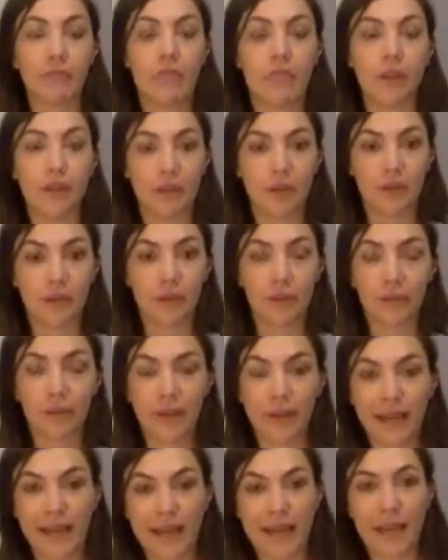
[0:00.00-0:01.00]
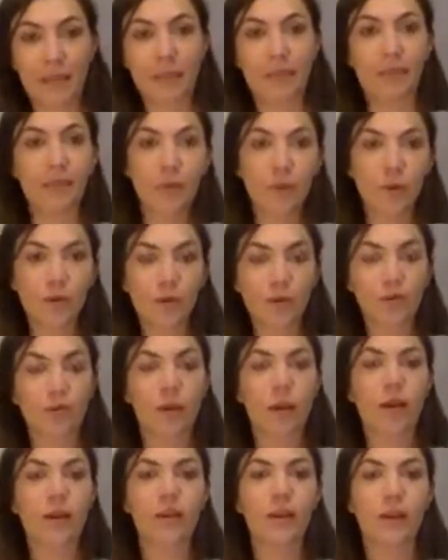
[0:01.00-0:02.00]
So if you've been here before, you'll
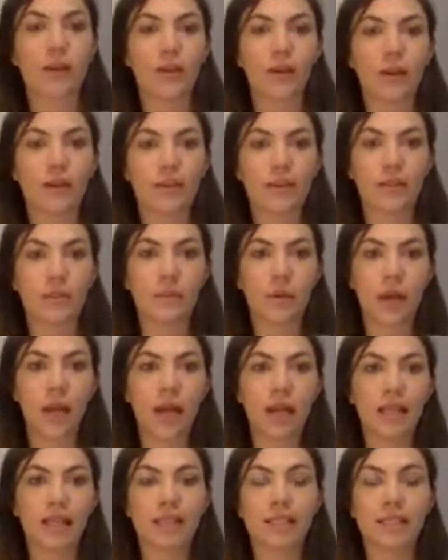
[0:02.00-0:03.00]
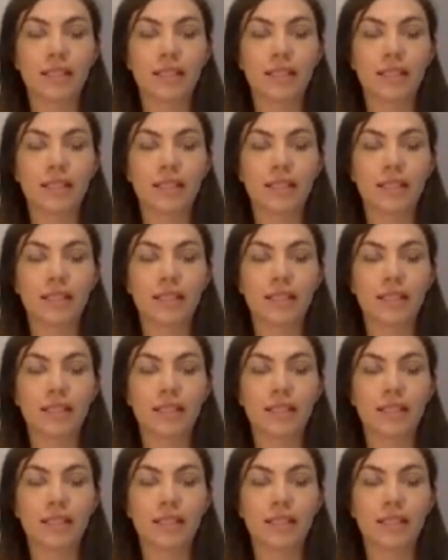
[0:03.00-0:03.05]
kind of know how this works.